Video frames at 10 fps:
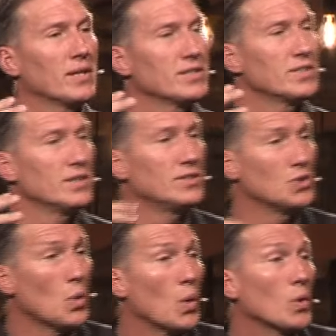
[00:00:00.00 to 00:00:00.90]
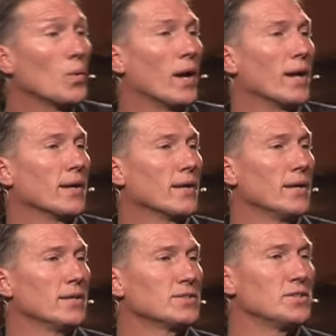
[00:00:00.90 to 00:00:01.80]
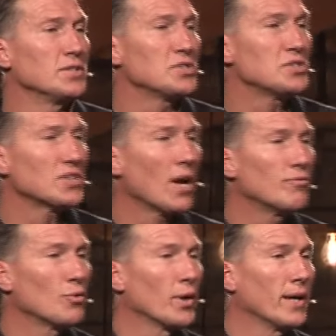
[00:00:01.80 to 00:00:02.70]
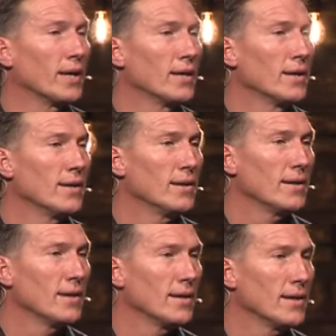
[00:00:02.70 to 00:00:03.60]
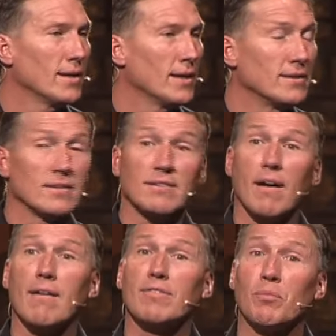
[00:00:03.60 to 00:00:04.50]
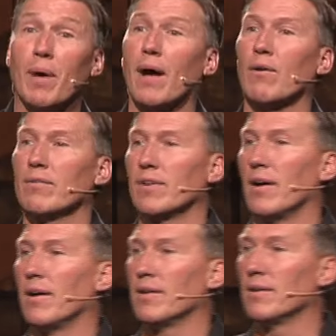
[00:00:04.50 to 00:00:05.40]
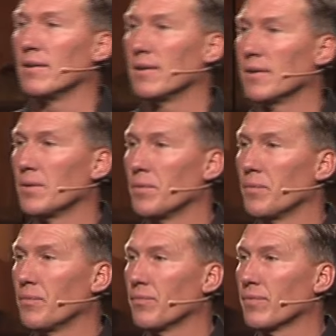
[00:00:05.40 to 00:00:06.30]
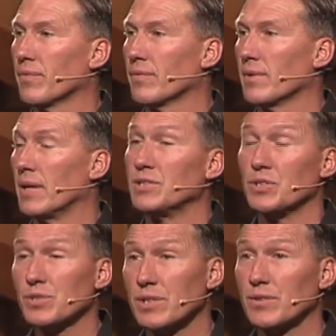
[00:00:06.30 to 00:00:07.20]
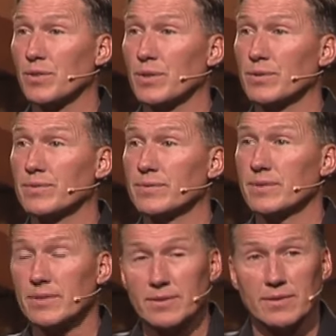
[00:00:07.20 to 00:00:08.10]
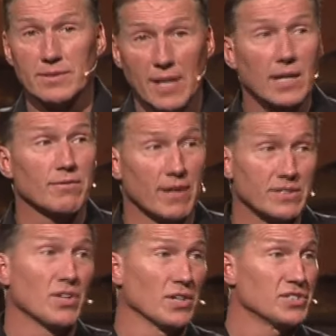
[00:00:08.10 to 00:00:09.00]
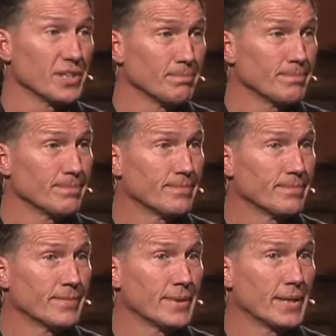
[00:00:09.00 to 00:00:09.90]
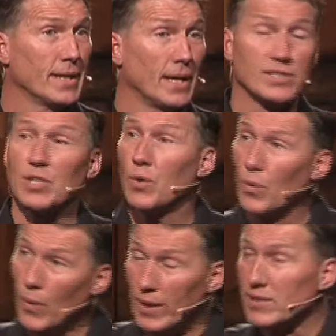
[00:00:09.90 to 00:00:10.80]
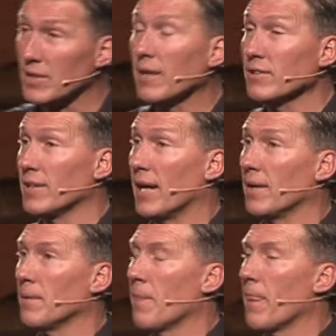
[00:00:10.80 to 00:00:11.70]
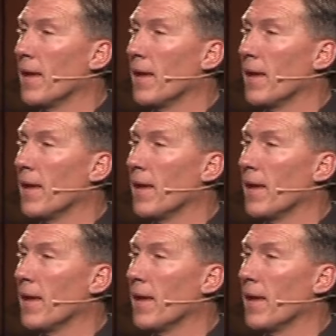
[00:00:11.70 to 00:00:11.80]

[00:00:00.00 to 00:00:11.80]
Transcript: because the doorway to discovery in the love and power of God is usually through sacrifice and hardship. And so we discovered that.